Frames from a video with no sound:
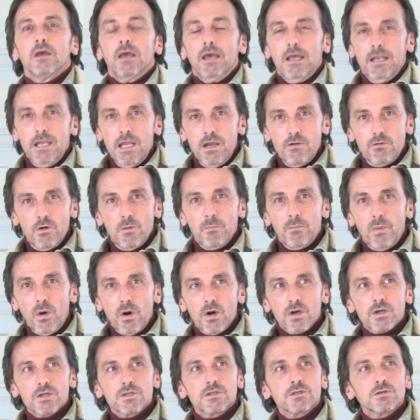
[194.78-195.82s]
And here at
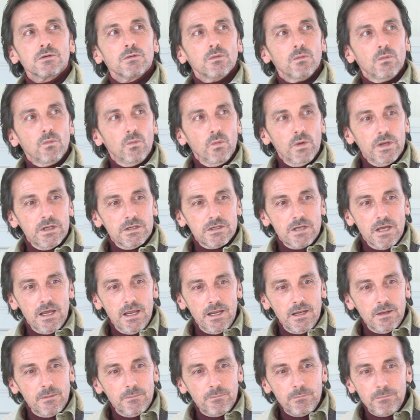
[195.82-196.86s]
Berk's, we
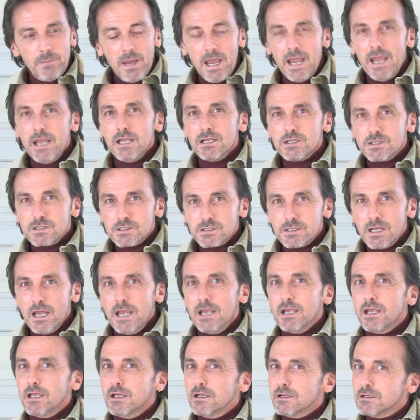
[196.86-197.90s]
take
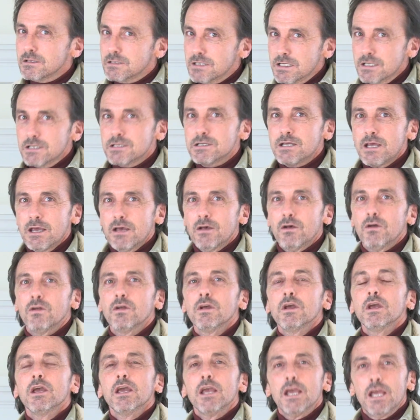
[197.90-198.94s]
painstaking detail
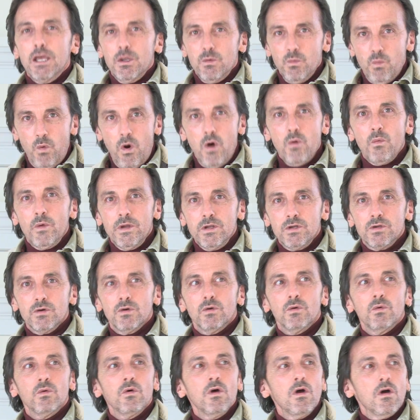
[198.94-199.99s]
in what we
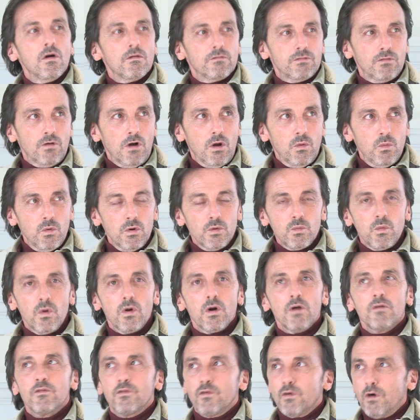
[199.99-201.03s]
do for our
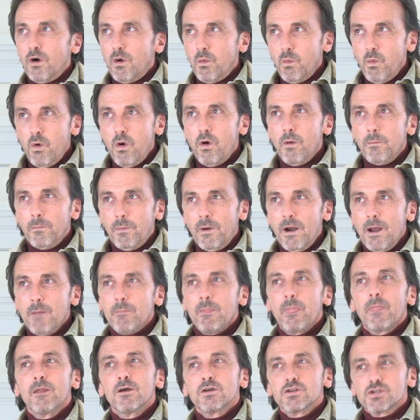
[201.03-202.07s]
woodwork, for our wall
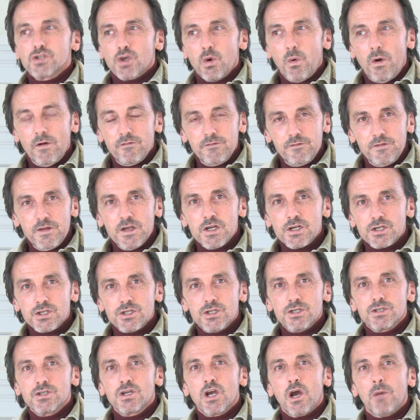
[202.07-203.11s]
prep, so our
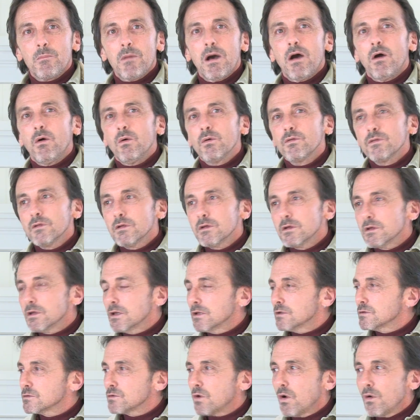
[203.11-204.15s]
finishes come out
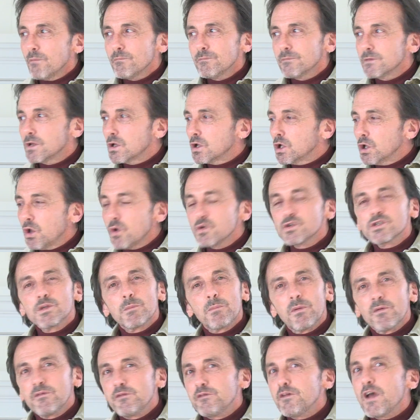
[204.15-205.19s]
as close to
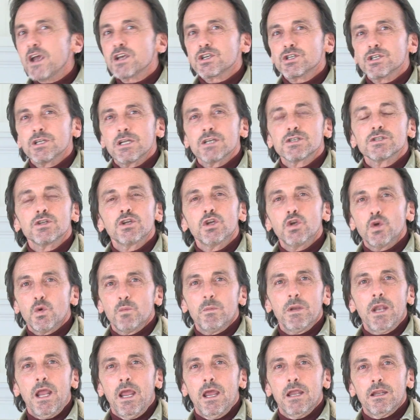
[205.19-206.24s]
perfection as the
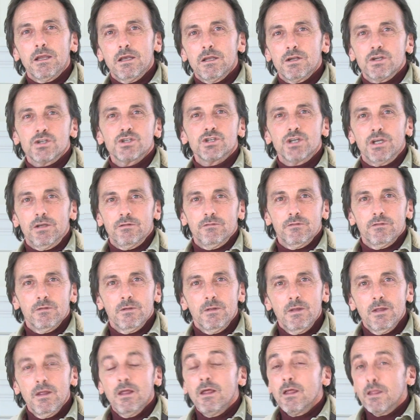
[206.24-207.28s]
human hand can achieve.
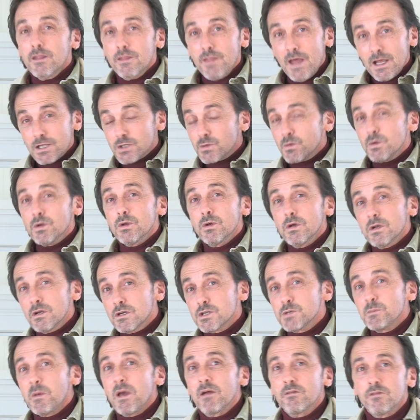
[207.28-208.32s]
That's what you can
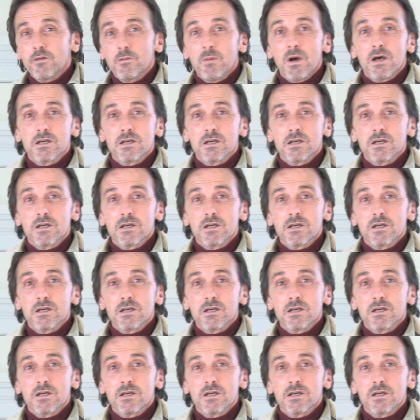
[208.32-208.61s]
expect from